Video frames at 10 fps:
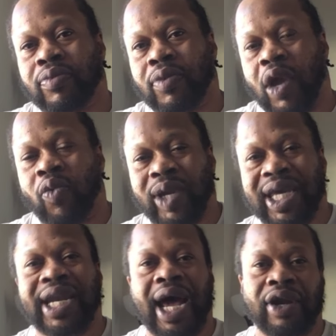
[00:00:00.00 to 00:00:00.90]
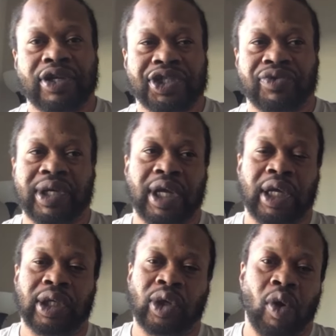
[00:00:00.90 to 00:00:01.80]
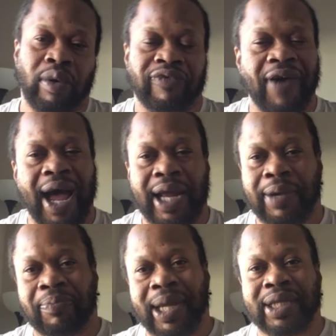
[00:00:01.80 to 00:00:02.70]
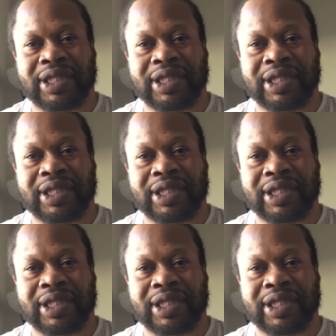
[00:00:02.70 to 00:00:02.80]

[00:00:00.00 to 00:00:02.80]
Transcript: And we get out in the street and glorify it and make